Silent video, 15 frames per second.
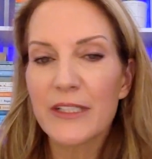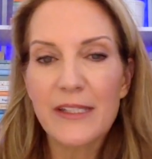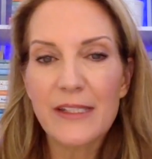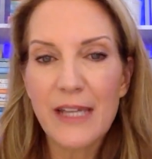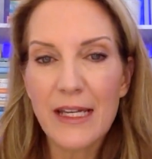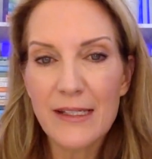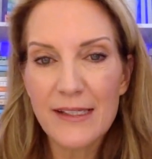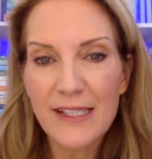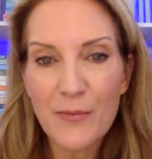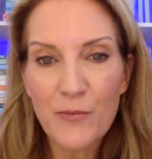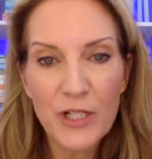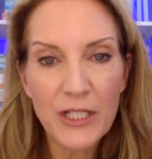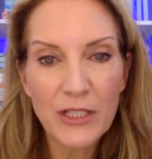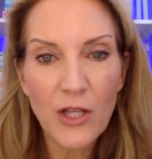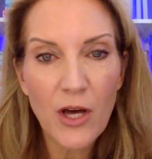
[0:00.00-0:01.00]
send
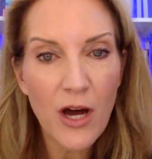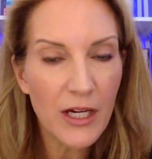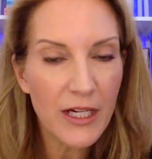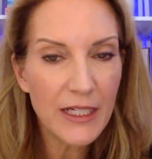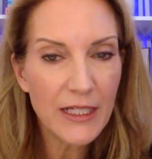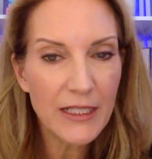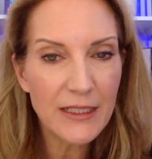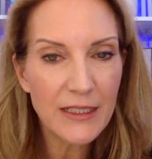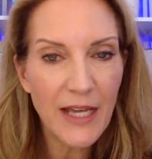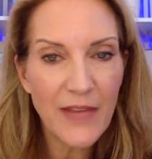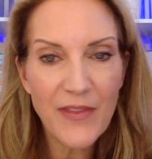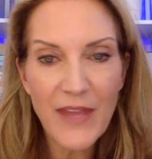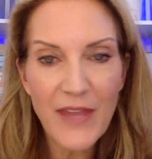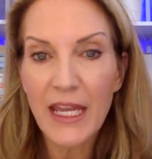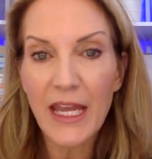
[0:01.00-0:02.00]
someone a login and
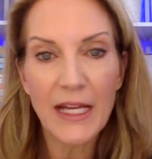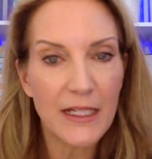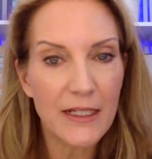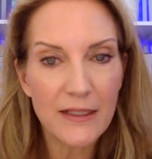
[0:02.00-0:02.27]
they get it